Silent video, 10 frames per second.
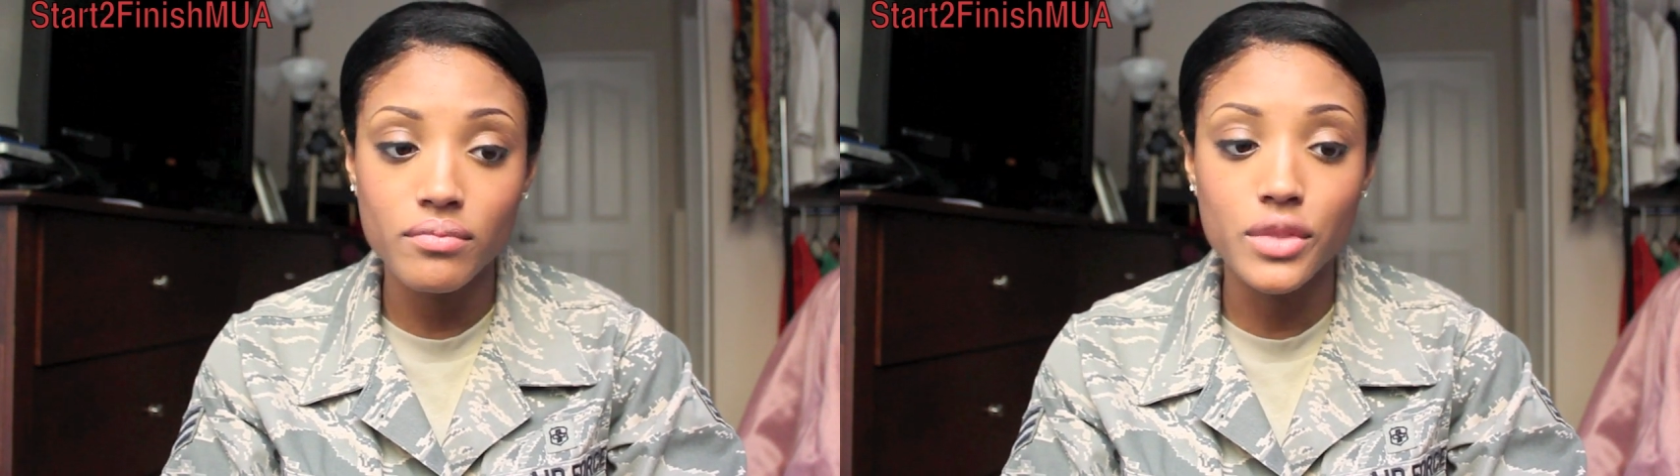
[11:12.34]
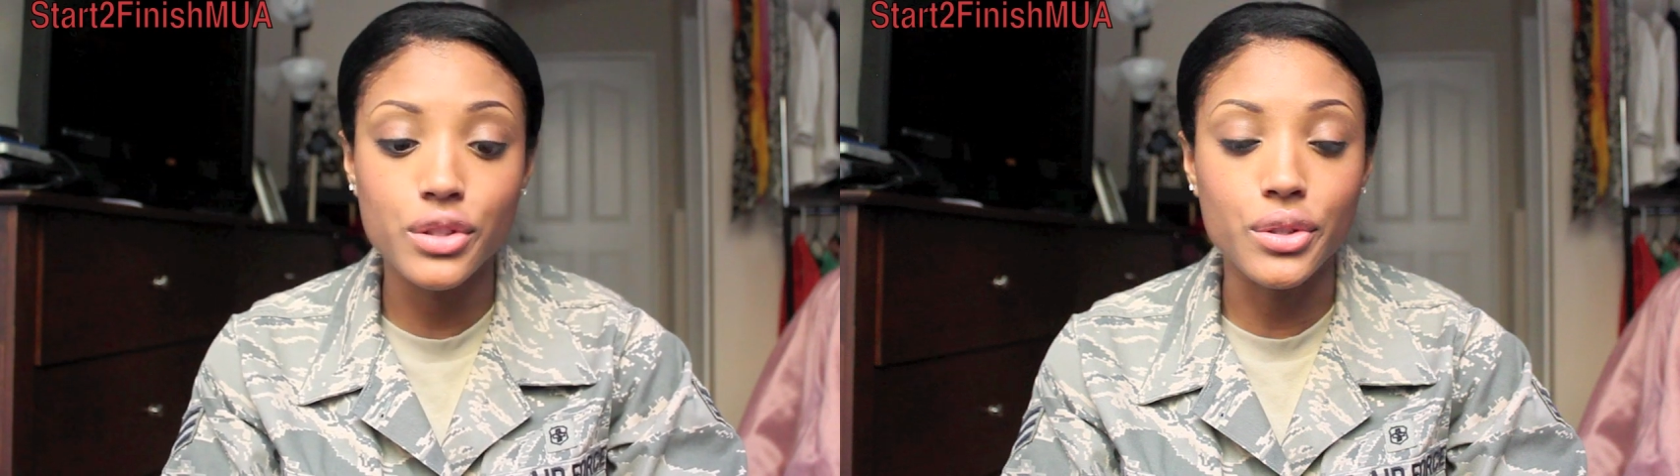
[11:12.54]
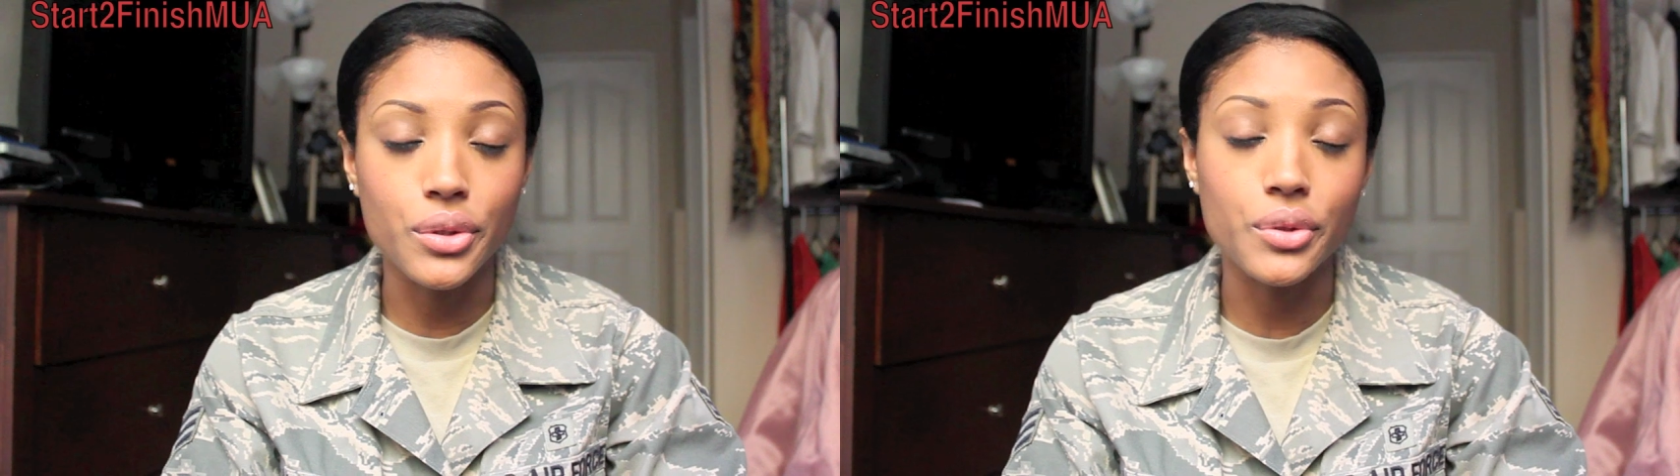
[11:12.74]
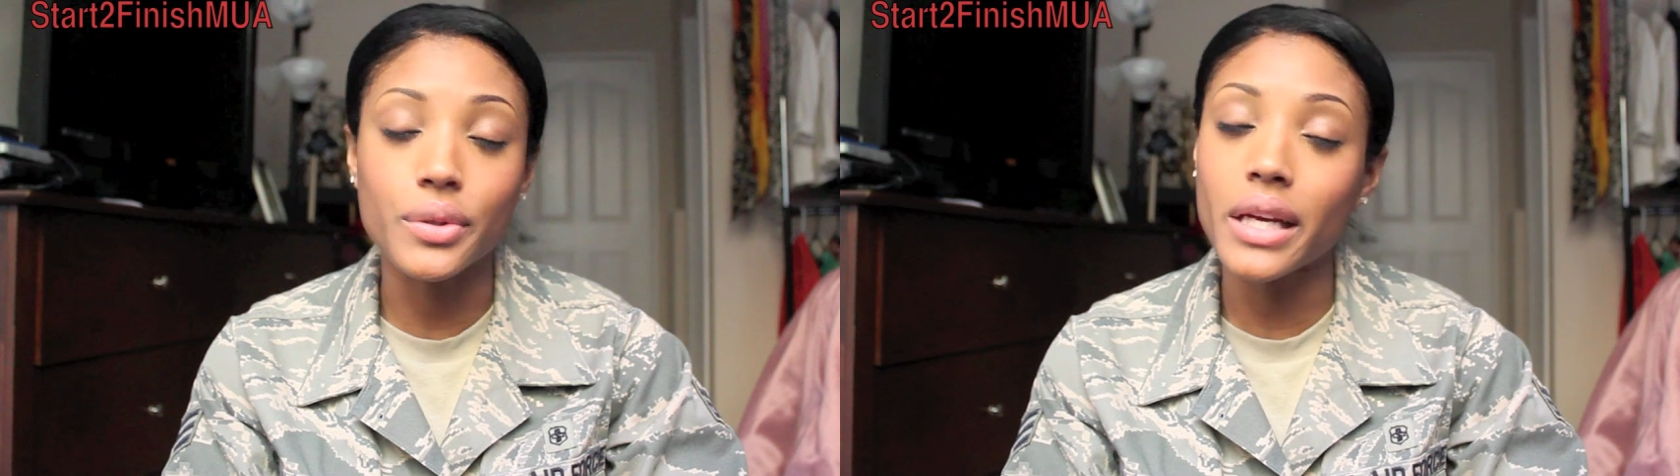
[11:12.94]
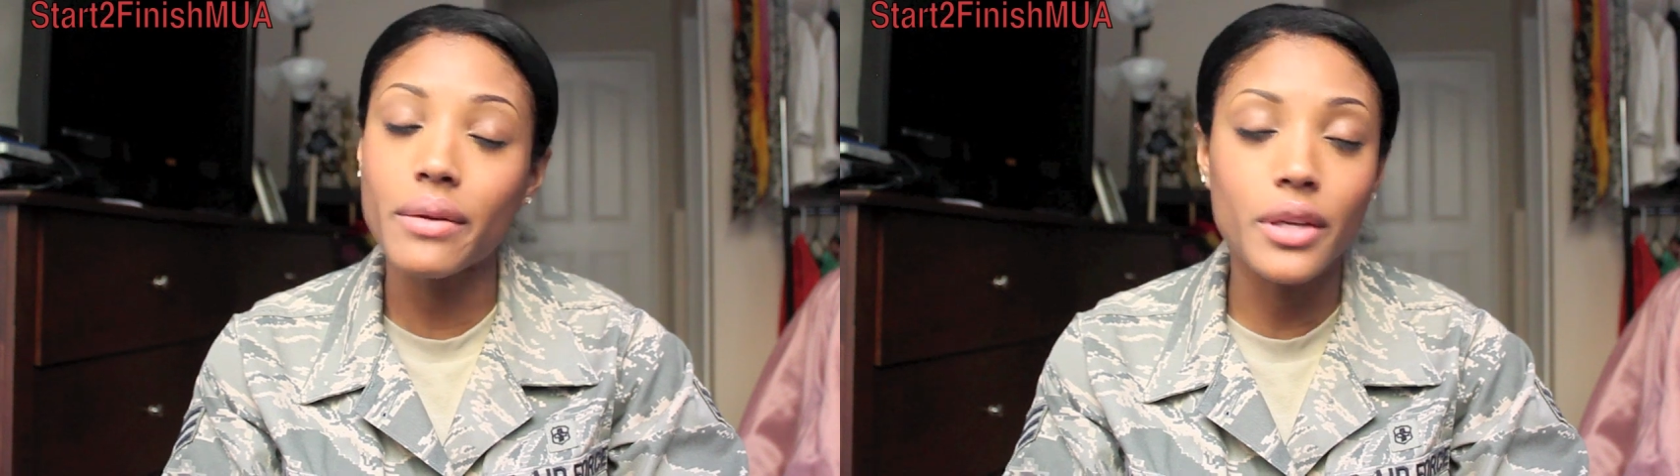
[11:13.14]

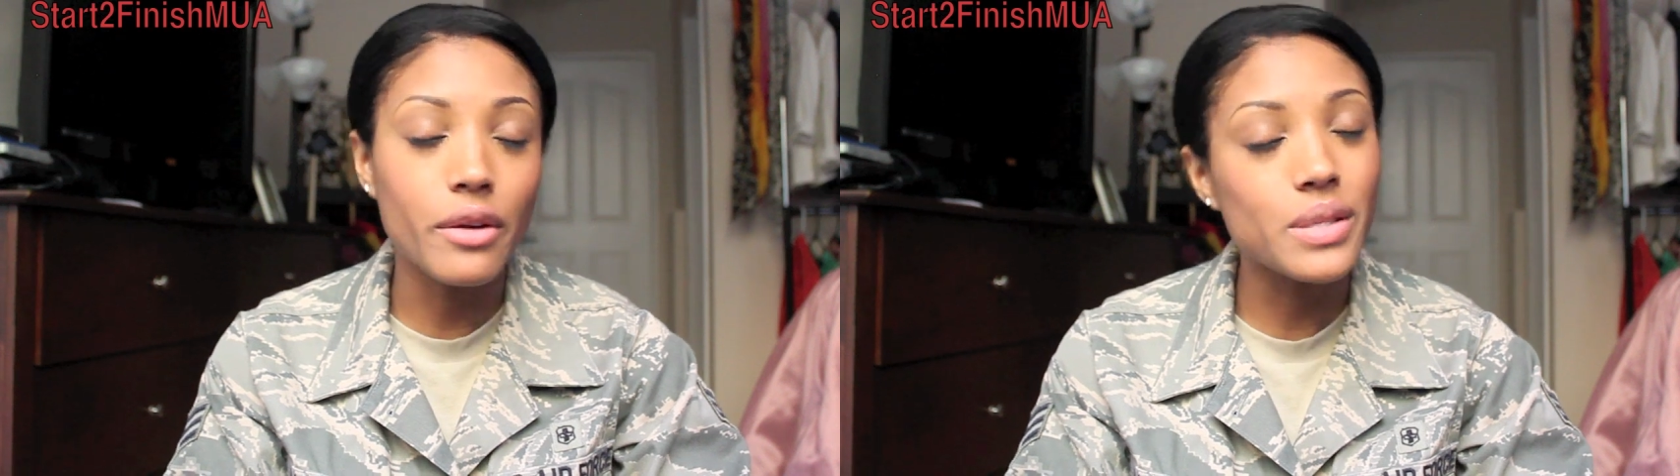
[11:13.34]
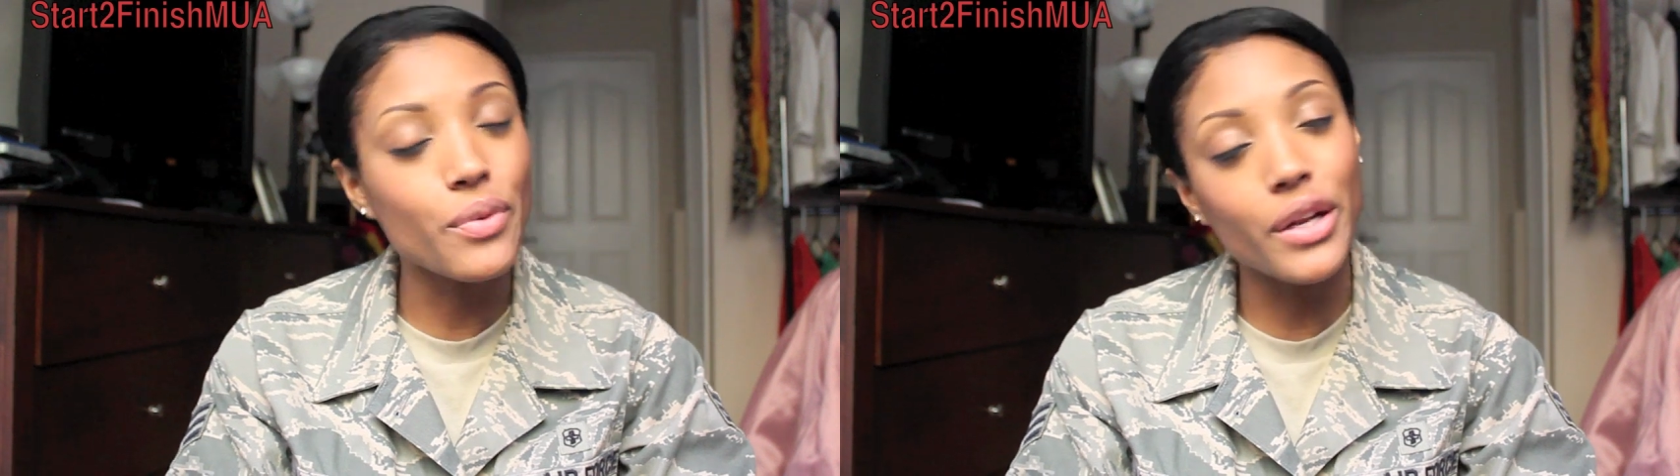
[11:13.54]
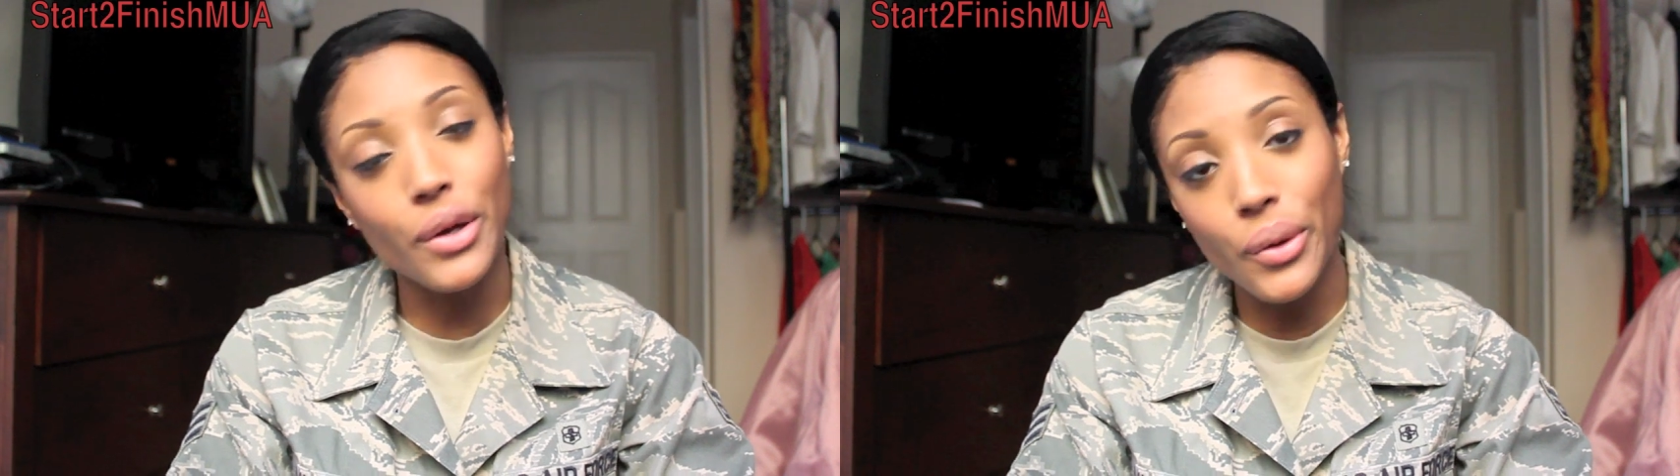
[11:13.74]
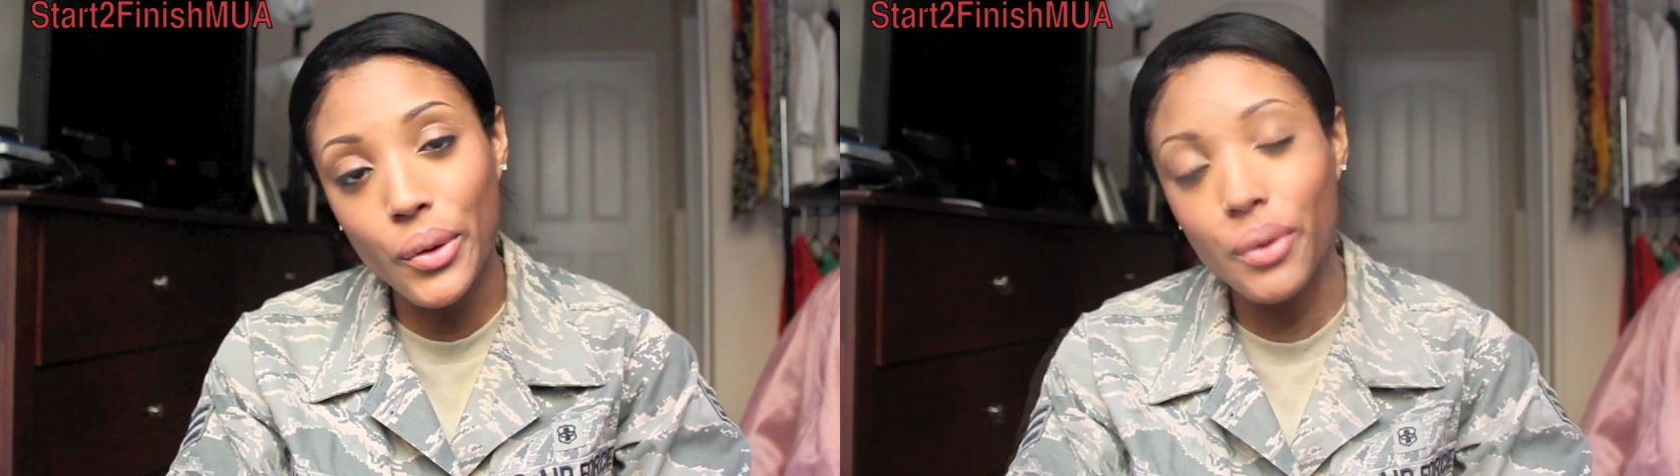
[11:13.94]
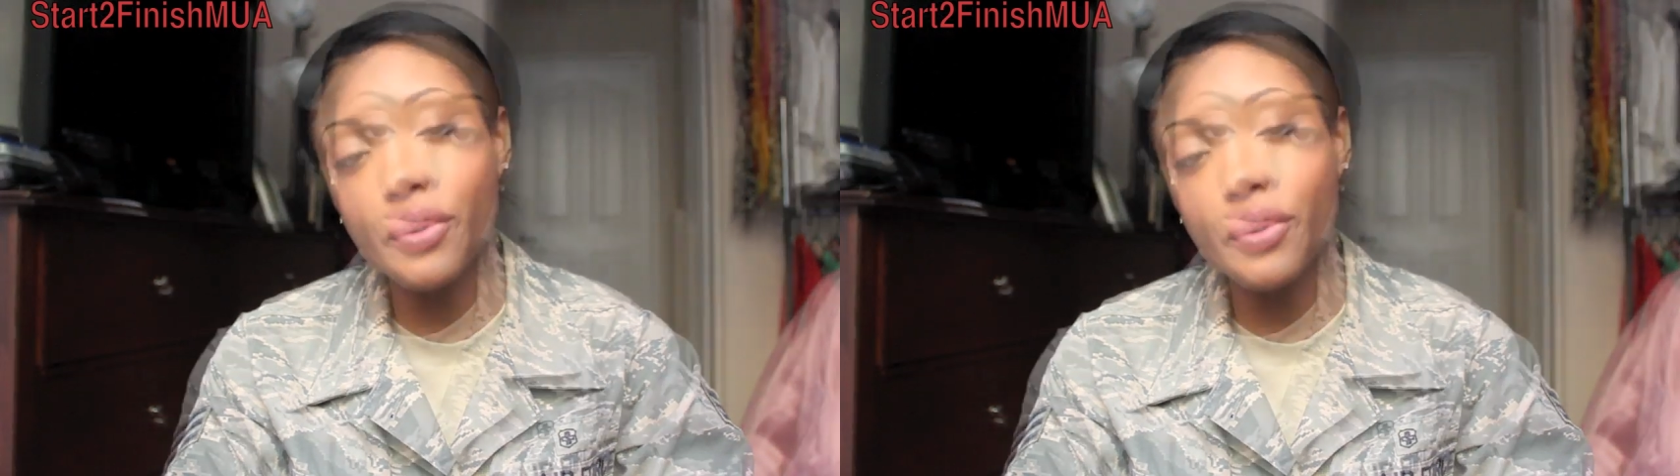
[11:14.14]
So it, you know, it was pretty cool.